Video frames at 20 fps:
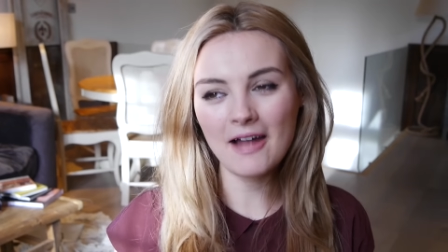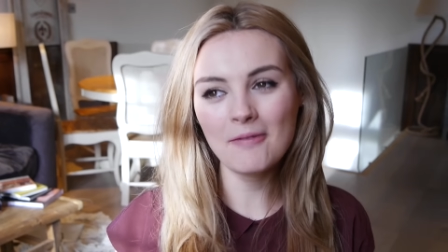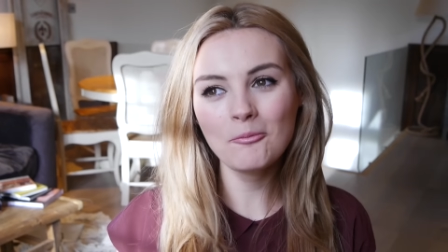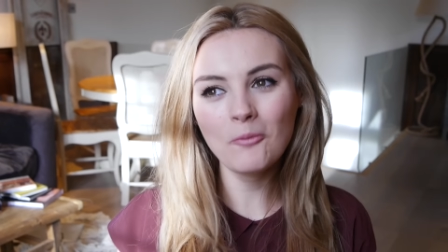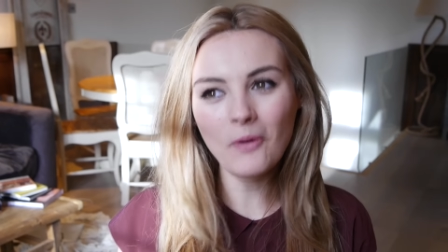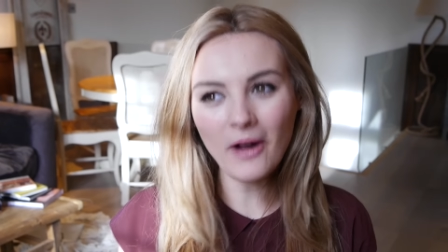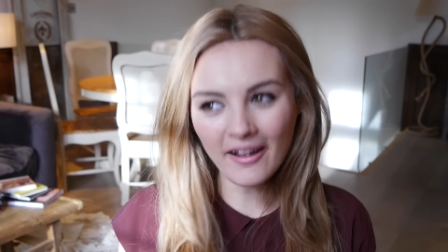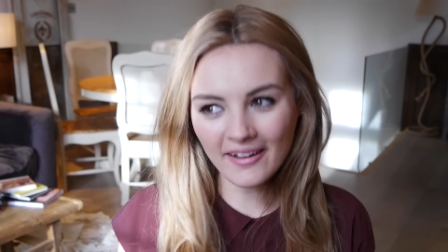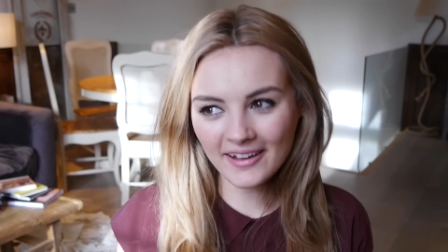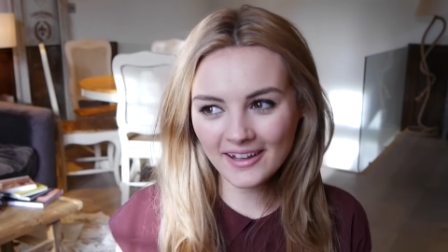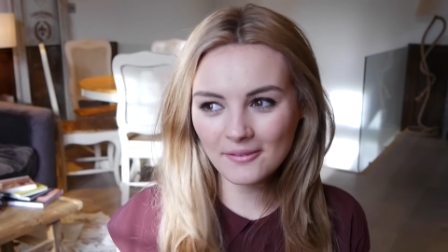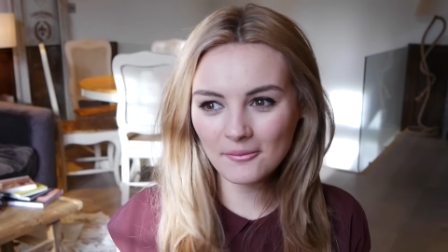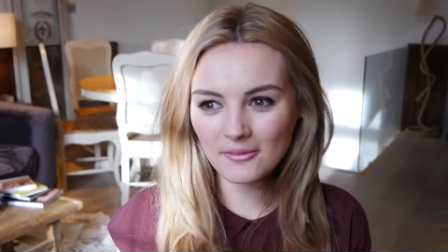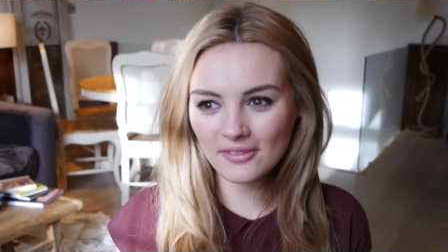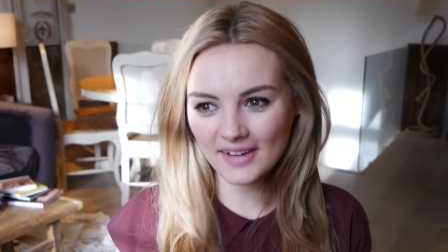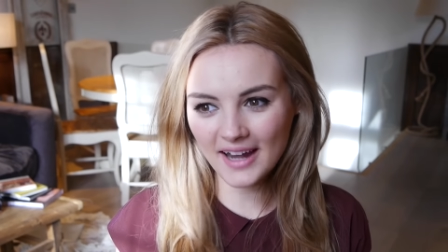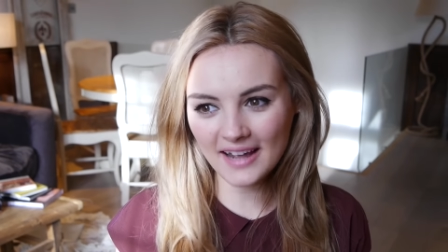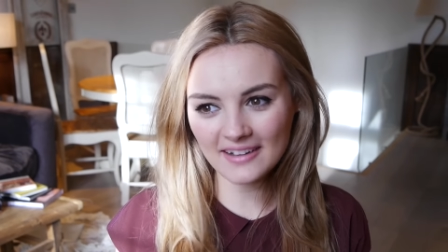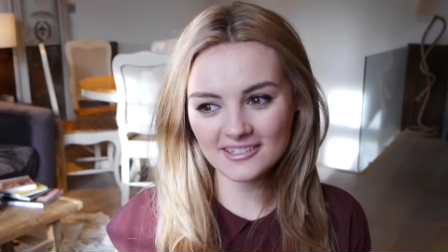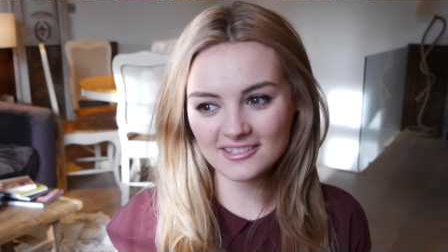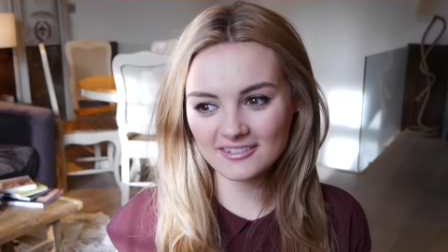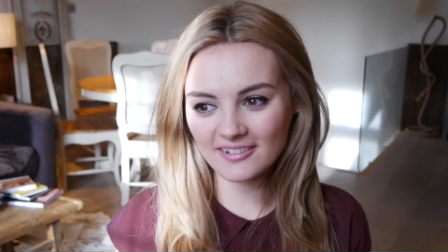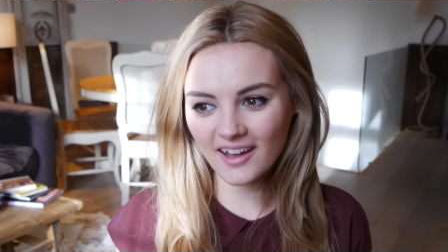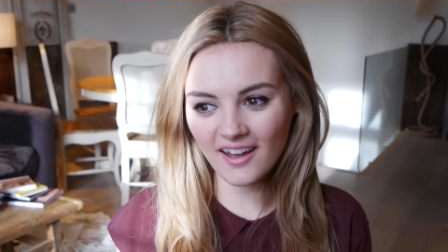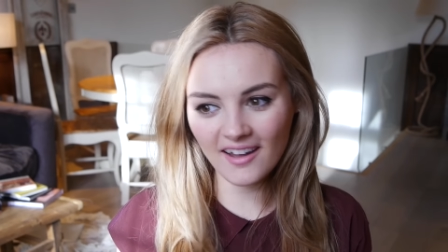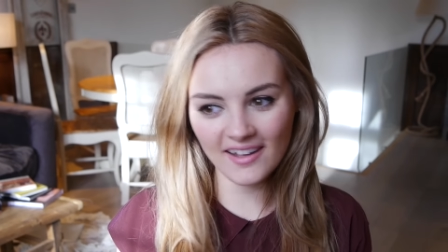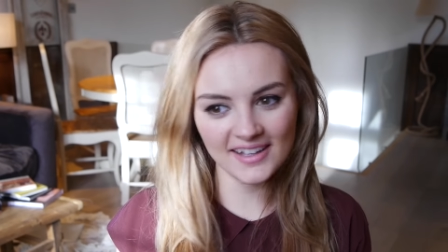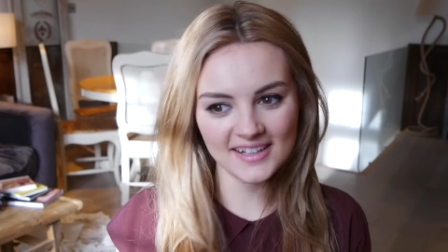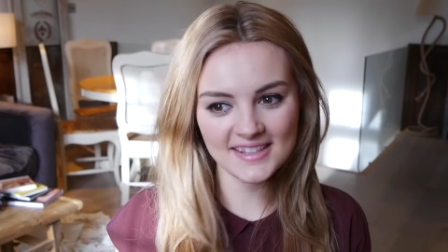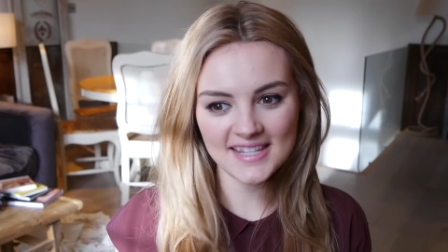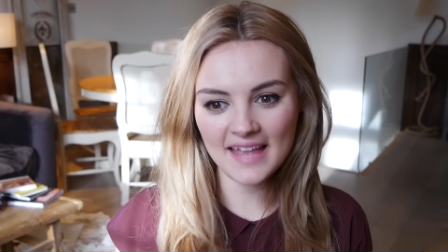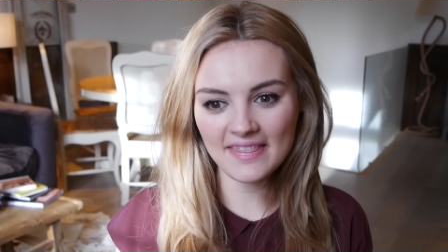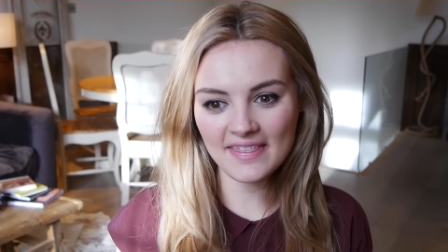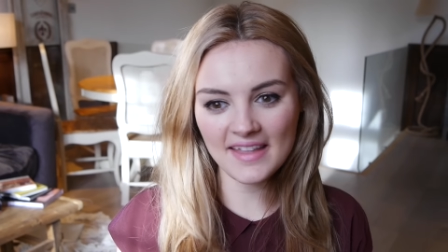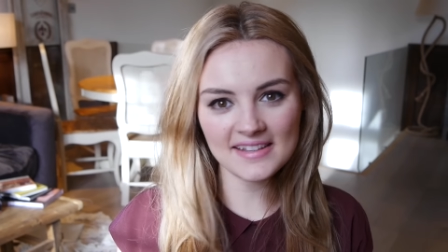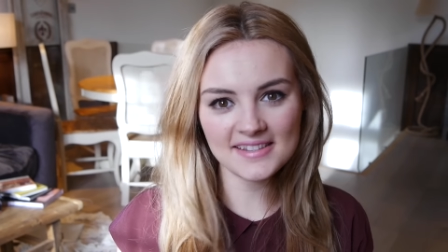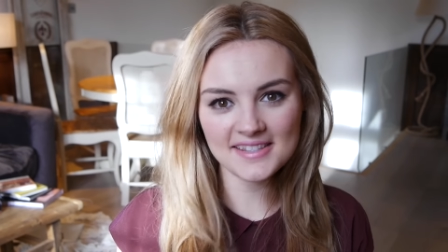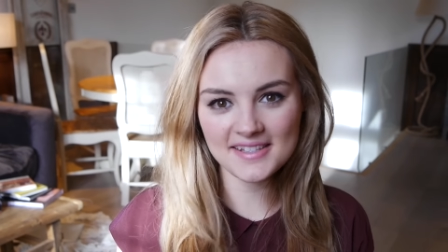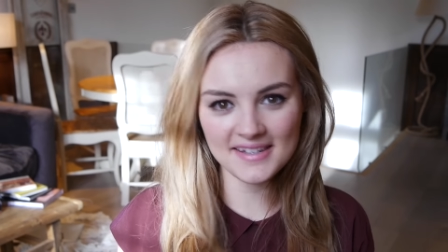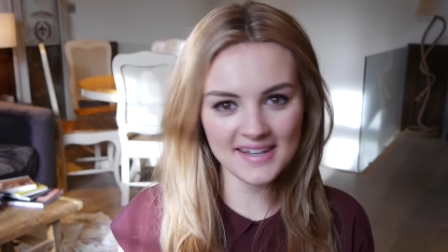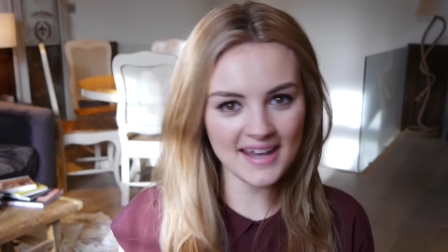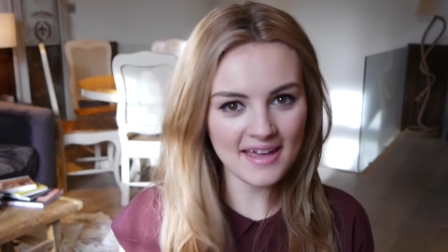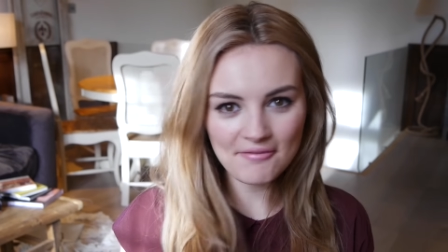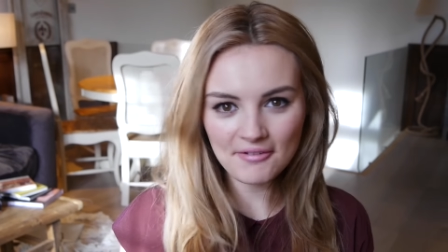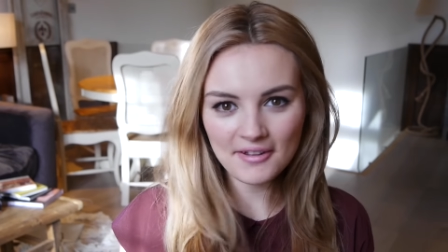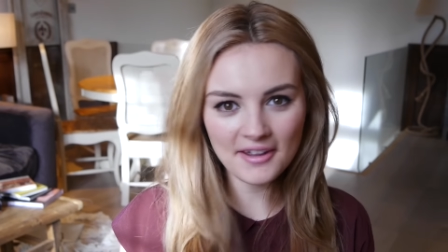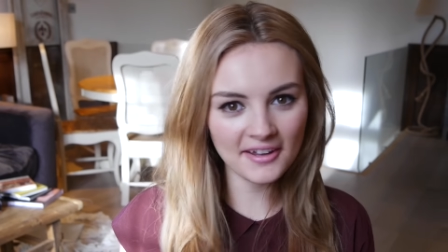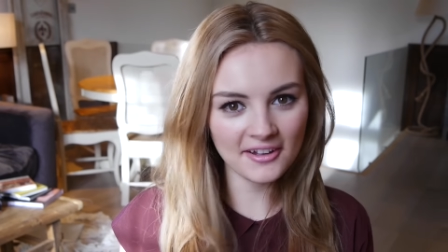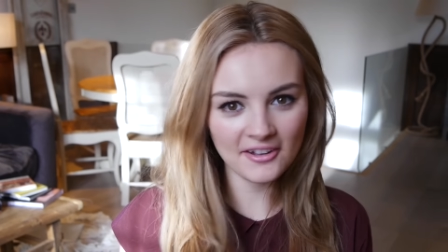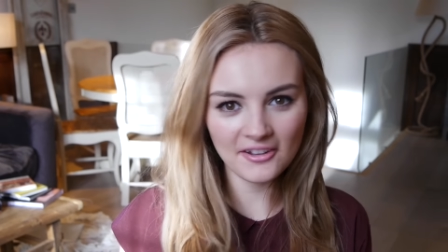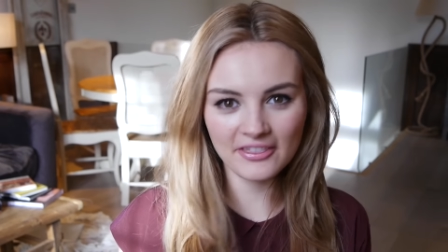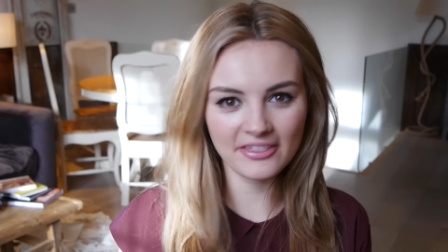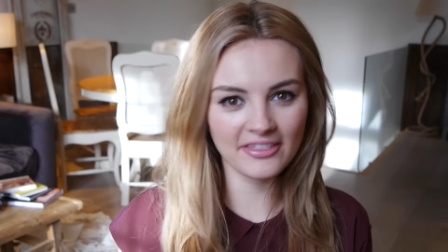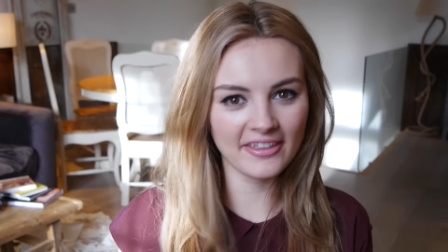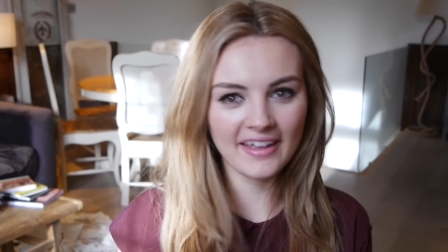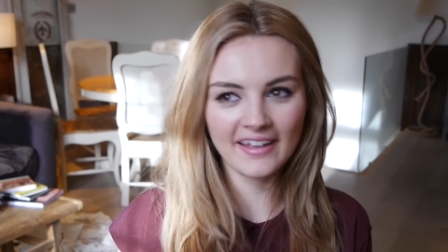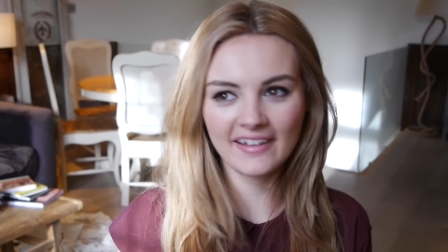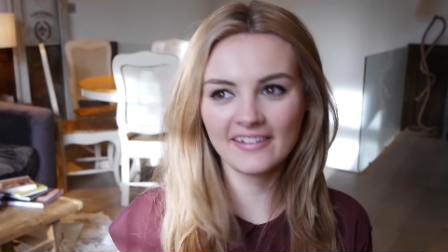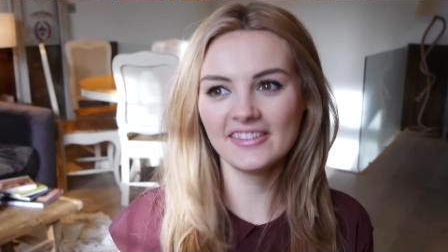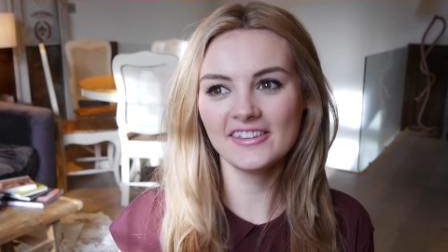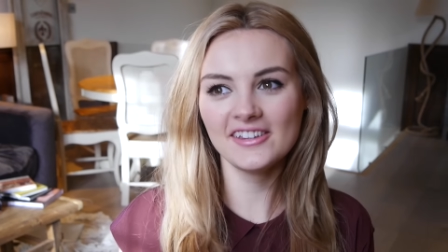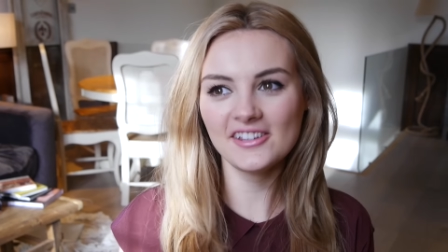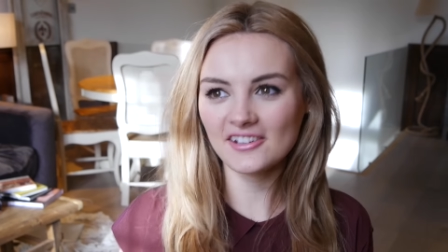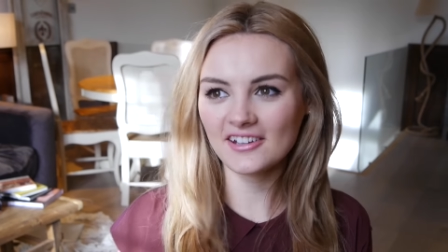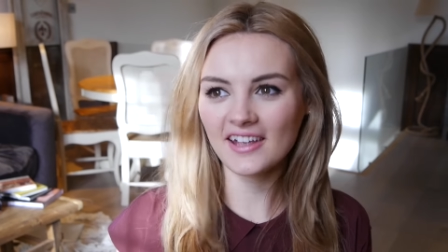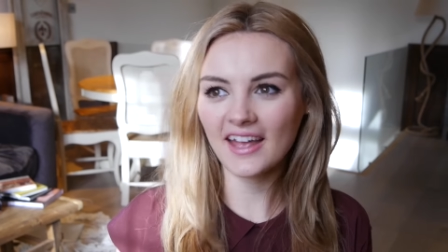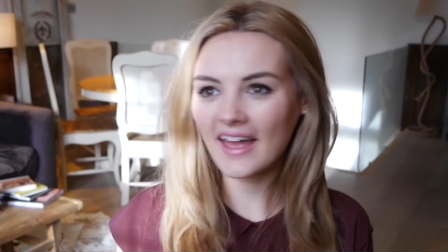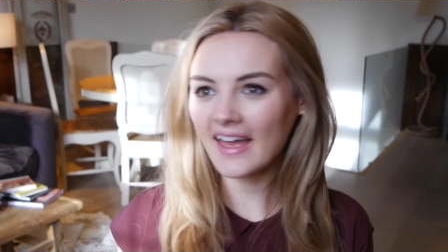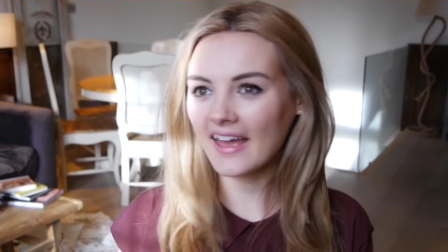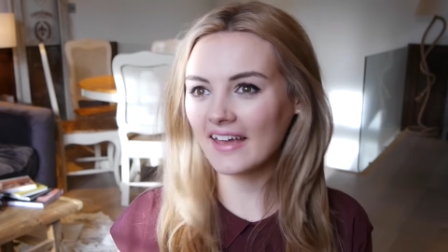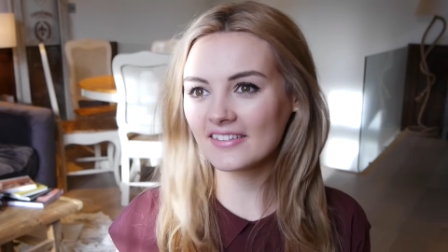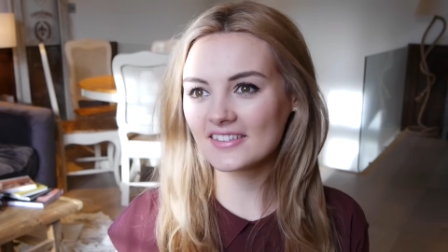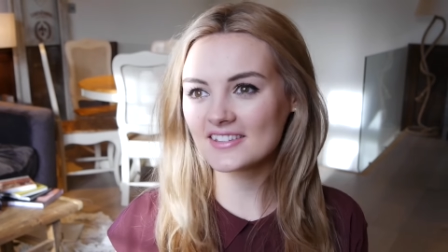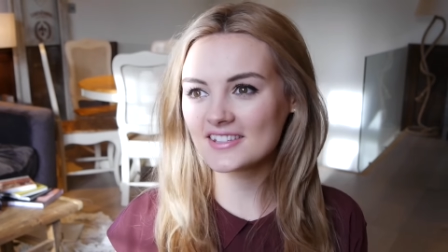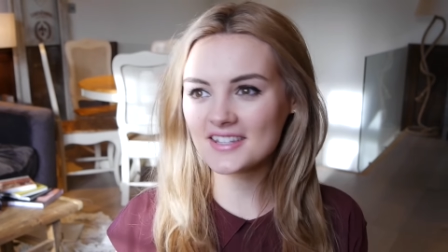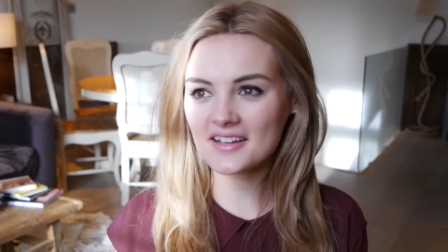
I'm working with natural light and that's never a good thing in the UK.